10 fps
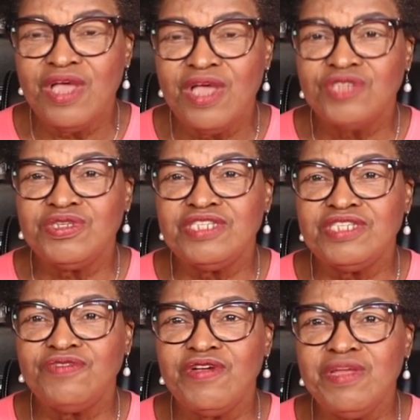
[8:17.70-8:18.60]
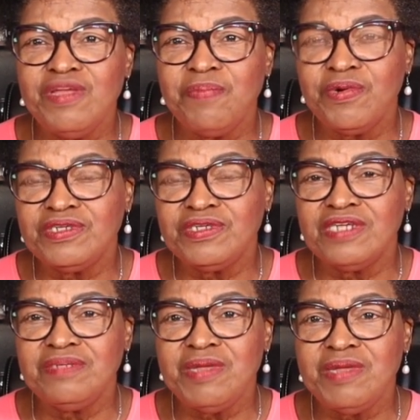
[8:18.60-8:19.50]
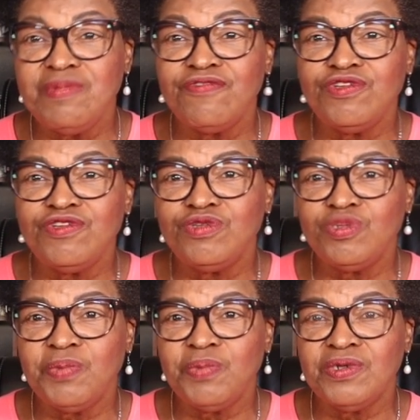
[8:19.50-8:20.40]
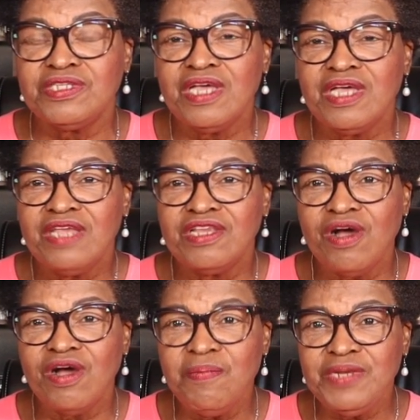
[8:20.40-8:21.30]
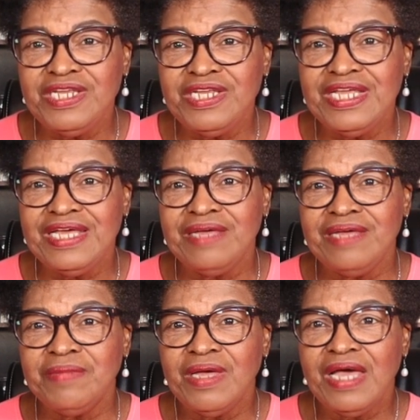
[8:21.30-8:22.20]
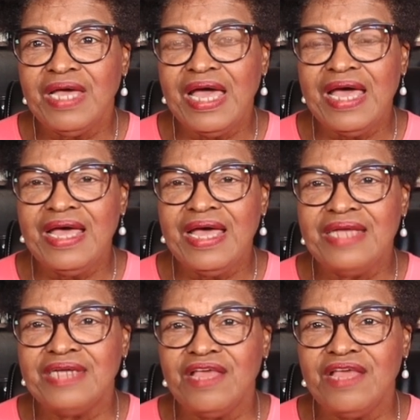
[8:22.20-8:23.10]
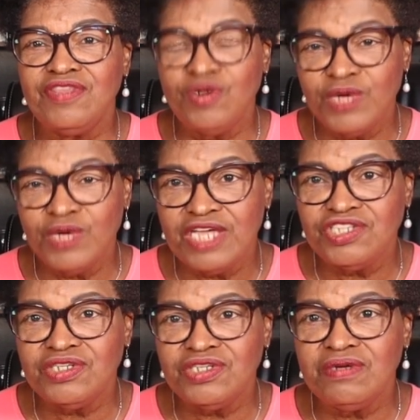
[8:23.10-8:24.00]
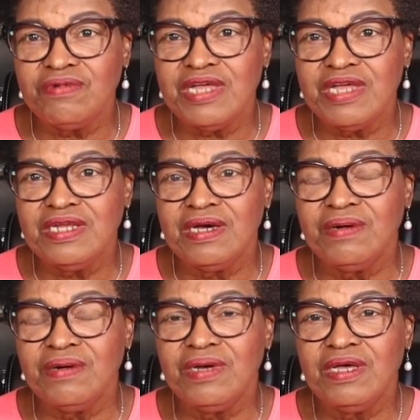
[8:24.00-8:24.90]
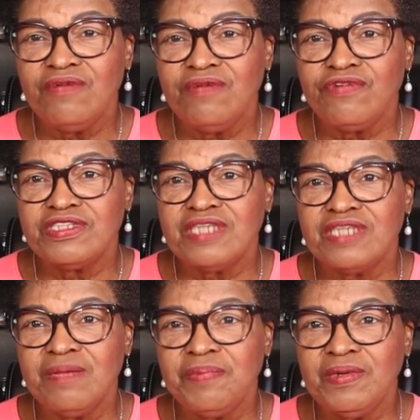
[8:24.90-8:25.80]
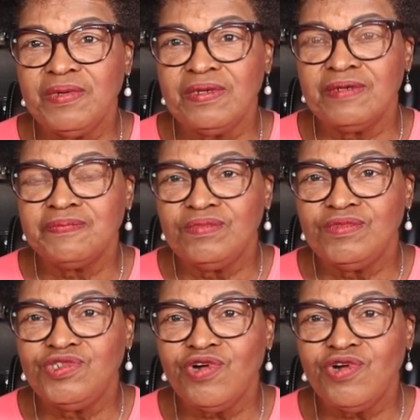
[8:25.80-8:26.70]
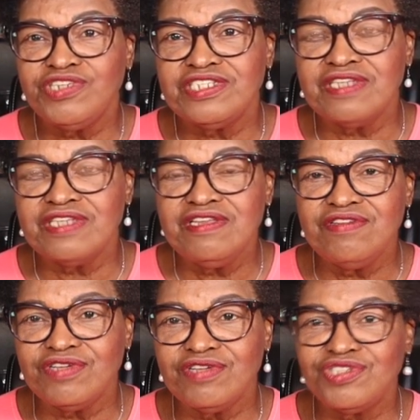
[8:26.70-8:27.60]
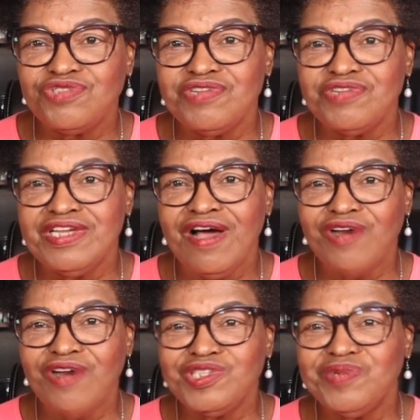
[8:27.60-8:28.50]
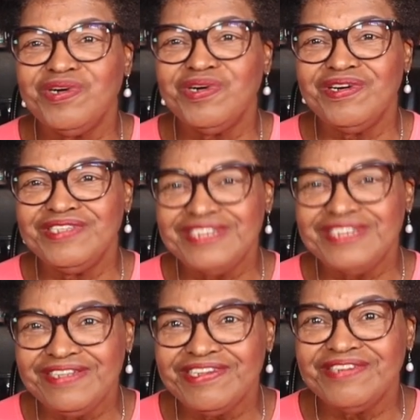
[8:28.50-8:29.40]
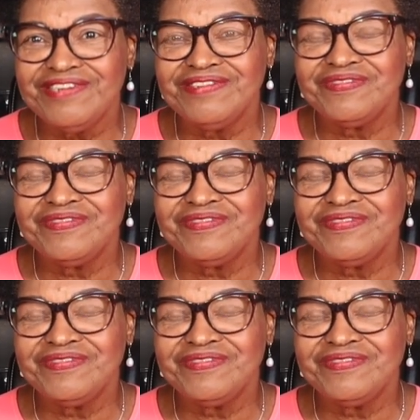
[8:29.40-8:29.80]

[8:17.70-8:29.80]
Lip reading: So it is very important maybe for you to put the company name and the location right now. For example, George's Industry, Ottawa, Ontario.